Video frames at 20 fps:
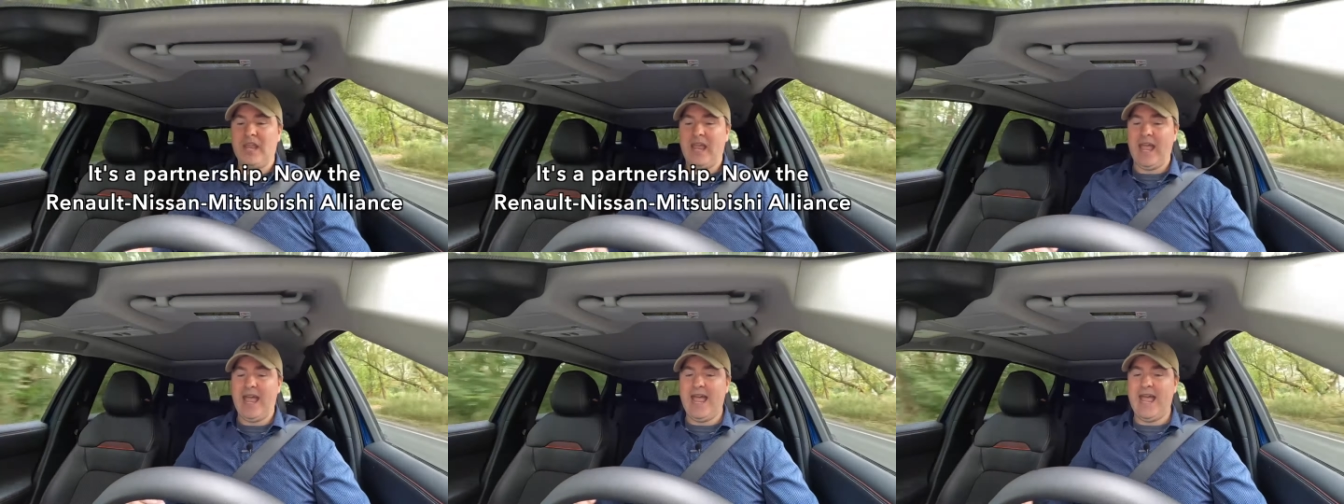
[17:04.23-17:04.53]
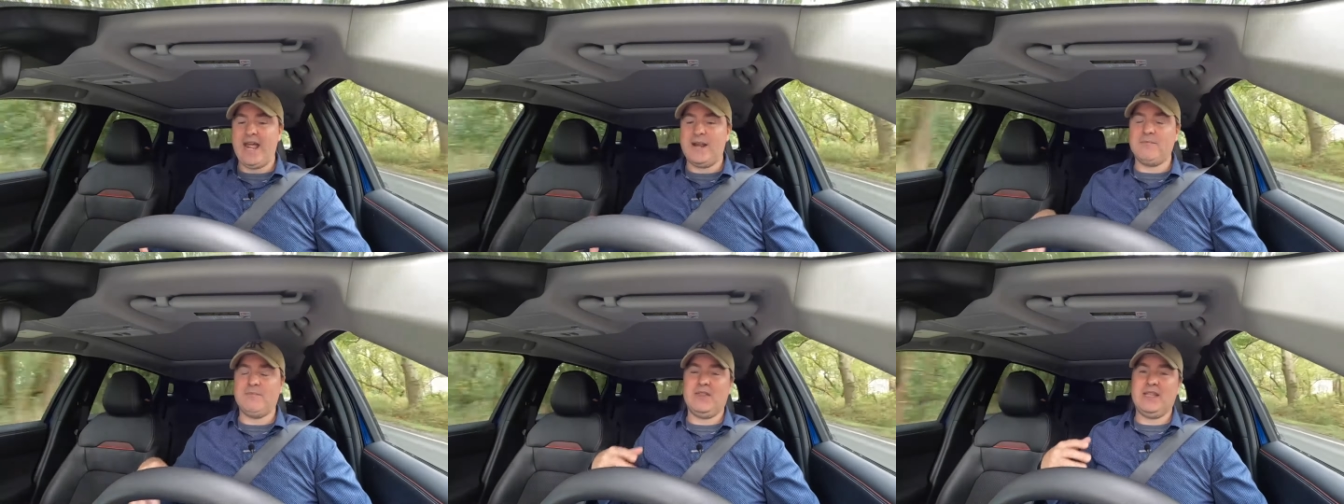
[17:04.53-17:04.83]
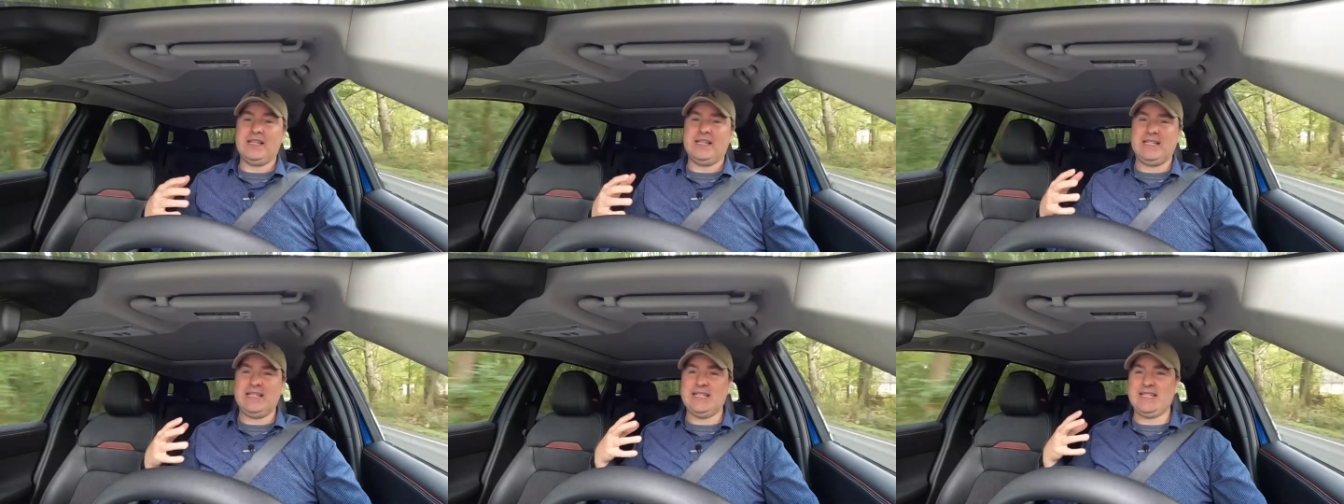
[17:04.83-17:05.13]
and
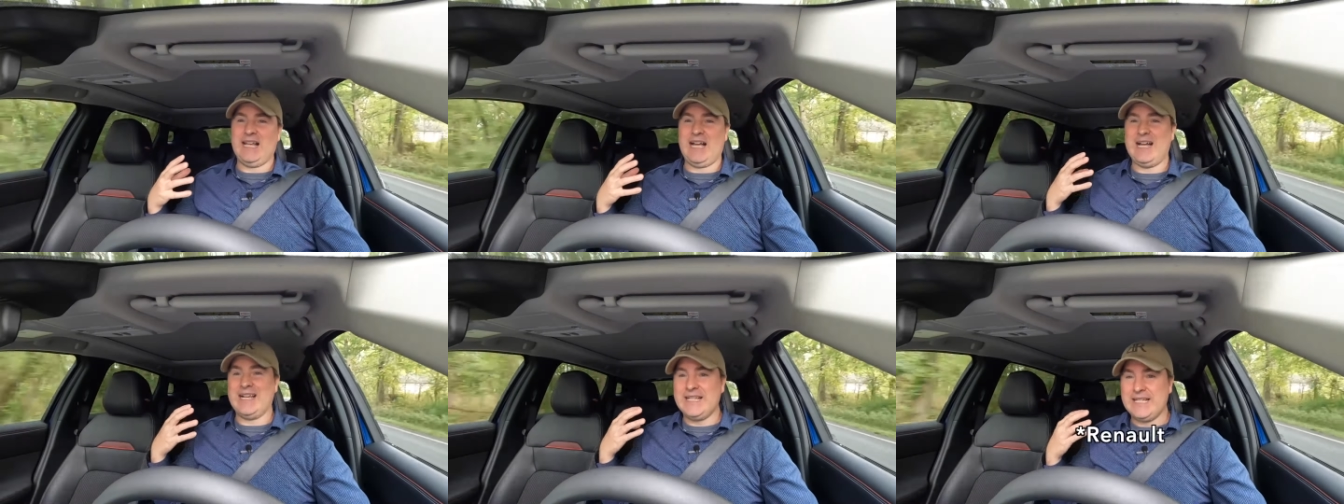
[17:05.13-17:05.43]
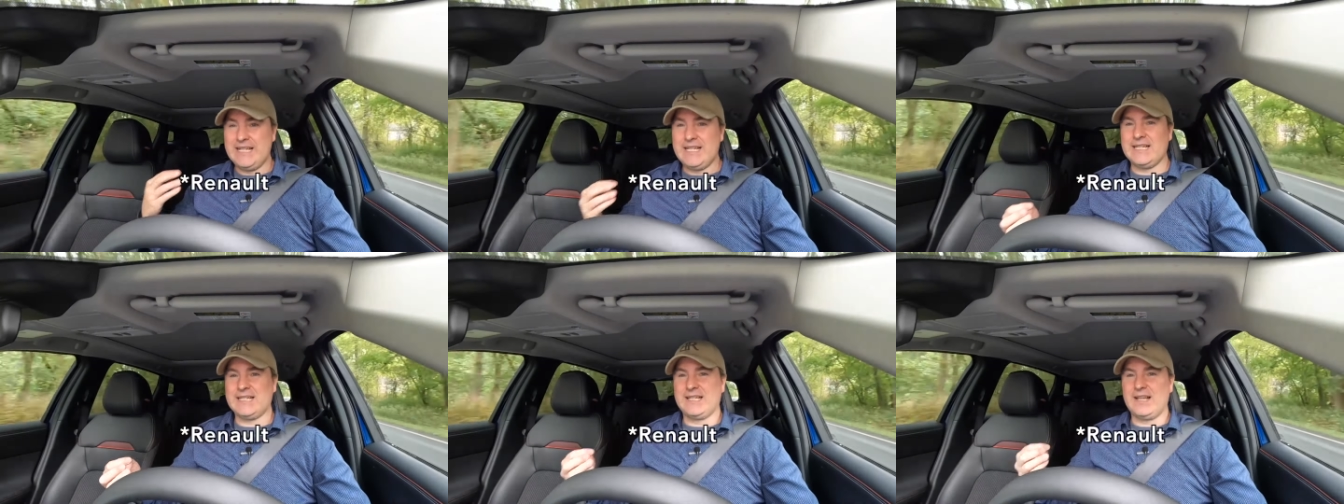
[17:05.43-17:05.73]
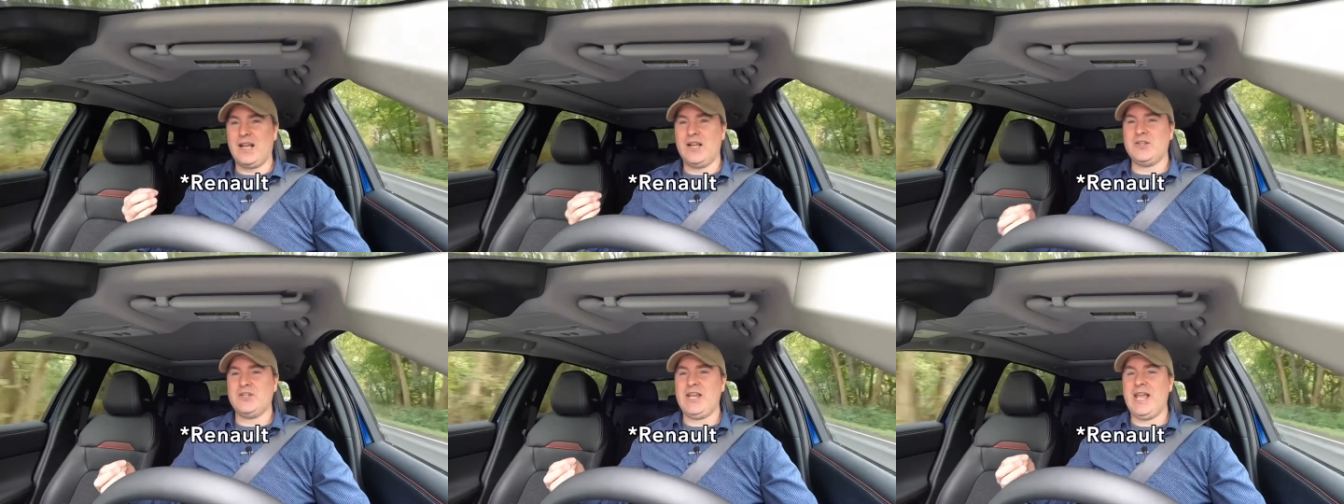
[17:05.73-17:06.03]
this is a
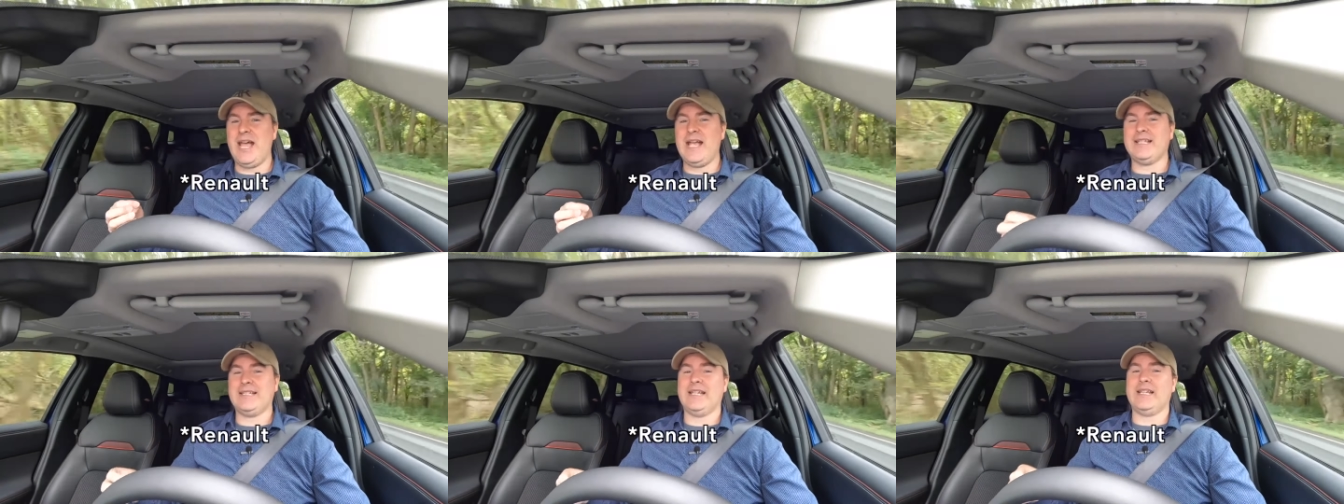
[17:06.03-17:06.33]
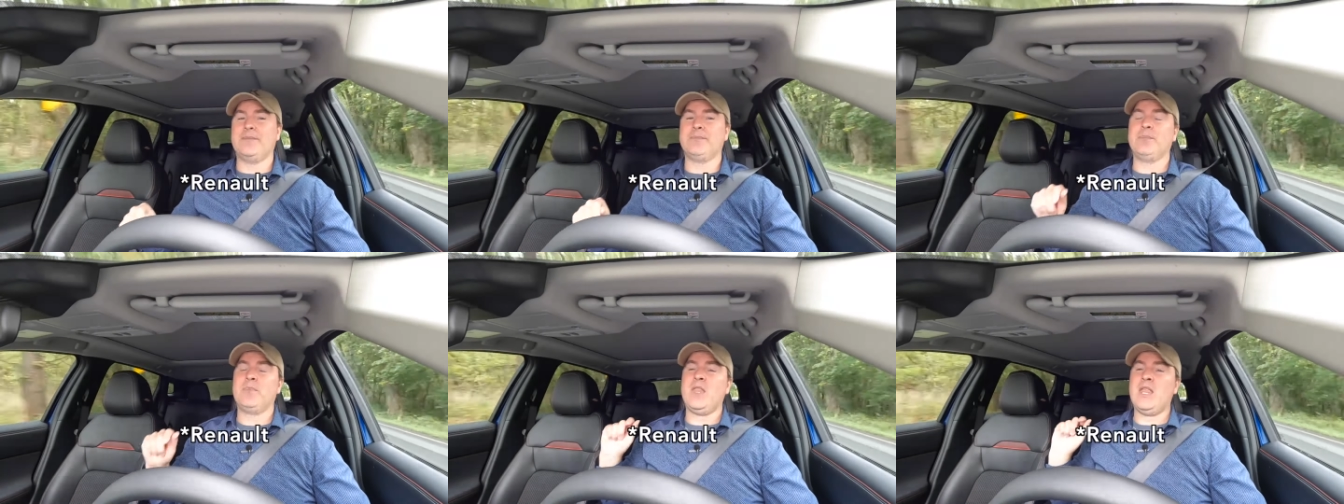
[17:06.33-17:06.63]
Nissan chassis.